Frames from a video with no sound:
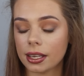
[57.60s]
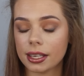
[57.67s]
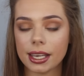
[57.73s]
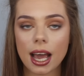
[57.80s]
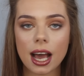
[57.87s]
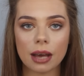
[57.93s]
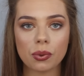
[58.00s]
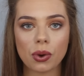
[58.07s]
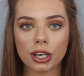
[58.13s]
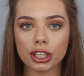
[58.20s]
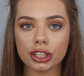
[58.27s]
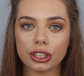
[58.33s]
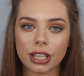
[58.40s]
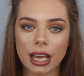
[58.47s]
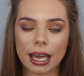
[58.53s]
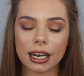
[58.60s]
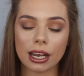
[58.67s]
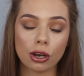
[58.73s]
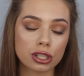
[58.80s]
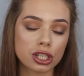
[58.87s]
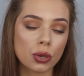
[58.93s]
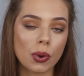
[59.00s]
yeah, I
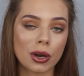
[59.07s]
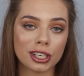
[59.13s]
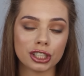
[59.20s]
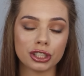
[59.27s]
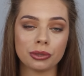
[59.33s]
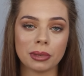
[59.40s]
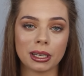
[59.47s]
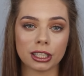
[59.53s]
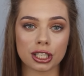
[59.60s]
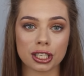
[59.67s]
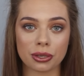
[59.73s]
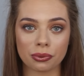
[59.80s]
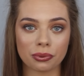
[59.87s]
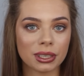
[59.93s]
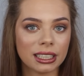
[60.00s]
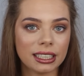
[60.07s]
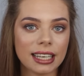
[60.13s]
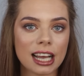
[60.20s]
also wanted to make this look really